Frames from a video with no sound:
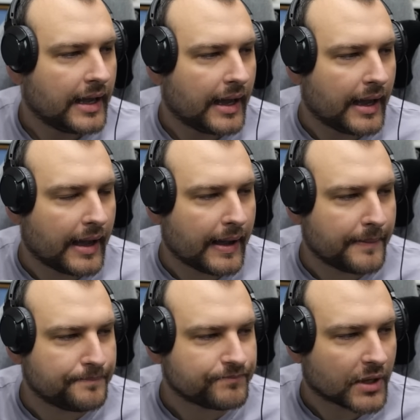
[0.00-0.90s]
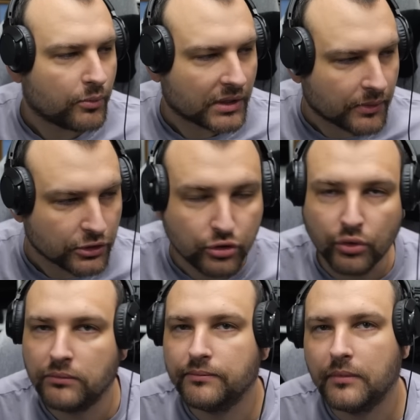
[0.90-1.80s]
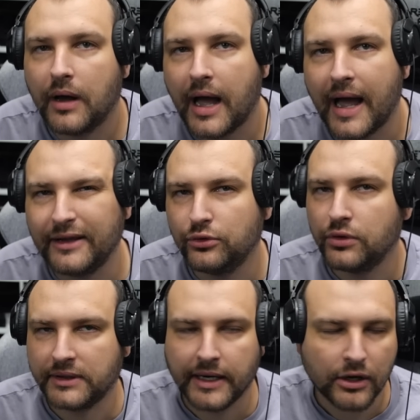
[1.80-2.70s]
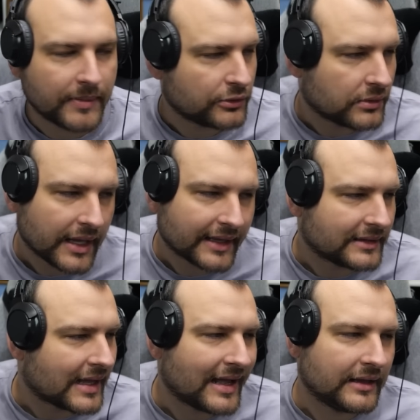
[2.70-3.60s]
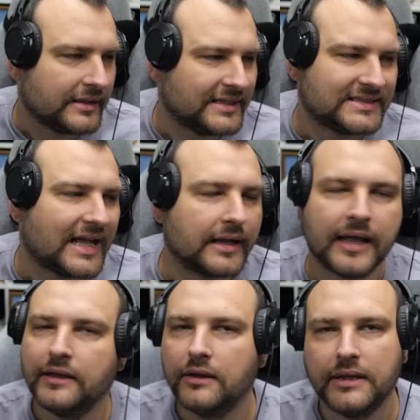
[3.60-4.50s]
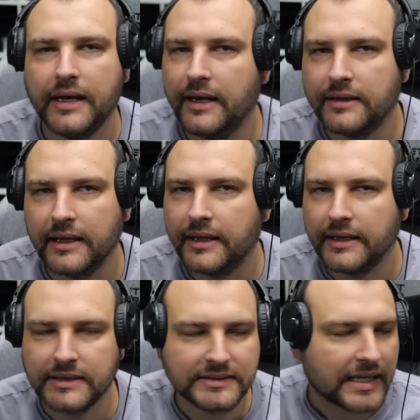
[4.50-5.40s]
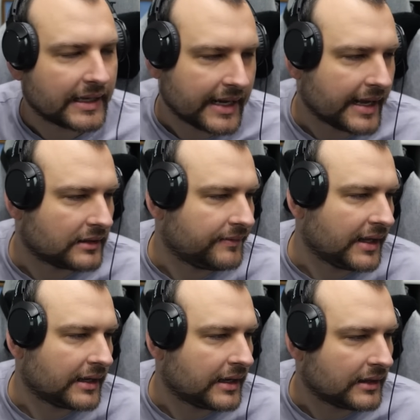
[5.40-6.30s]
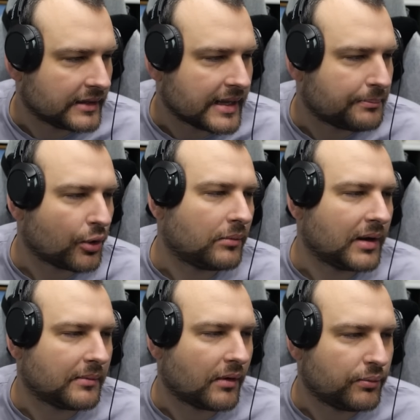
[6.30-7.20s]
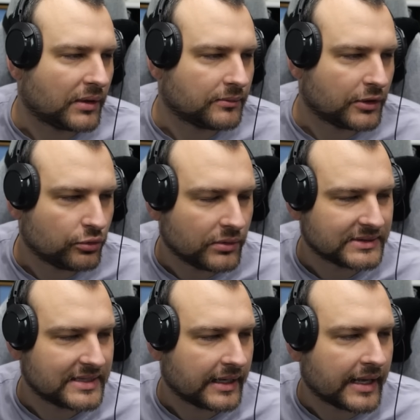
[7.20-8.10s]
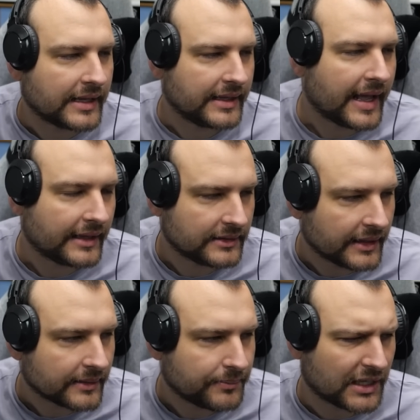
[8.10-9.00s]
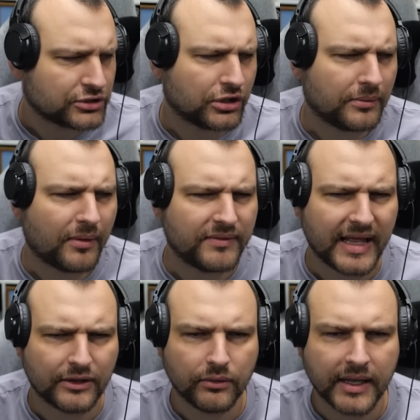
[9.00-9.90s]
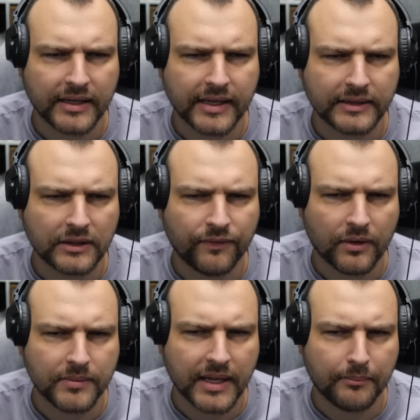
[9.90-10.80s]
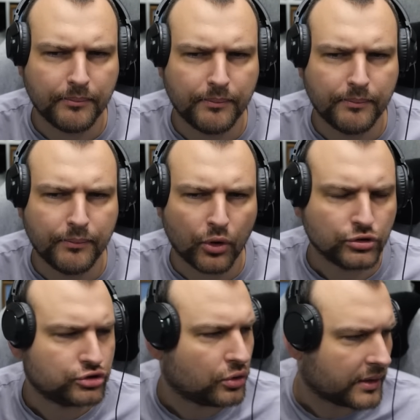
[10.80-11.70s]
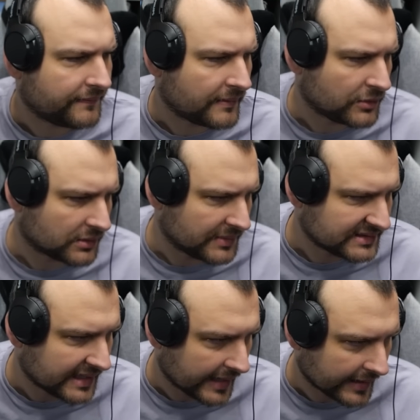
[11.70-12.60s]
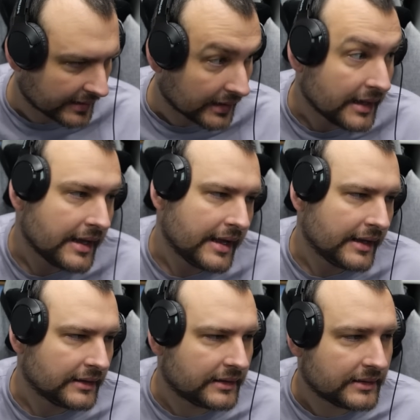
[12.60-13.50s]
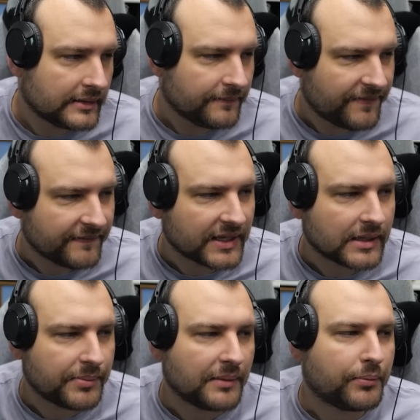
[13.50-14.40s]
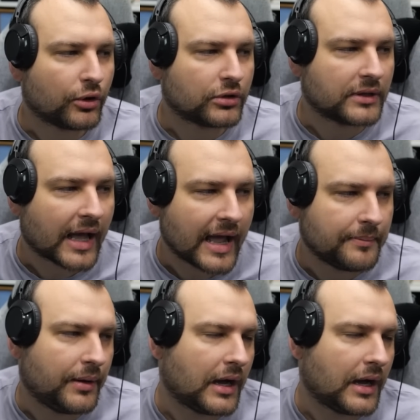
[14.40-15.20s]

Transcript: 112. I do not recommend to take this tank. I don't really think it is a great vehicle. The problem of 112 is the gun handling. Plus, on top of that, you can get it from the Bone Store, if I'm not mistaken. 50 TP prototype,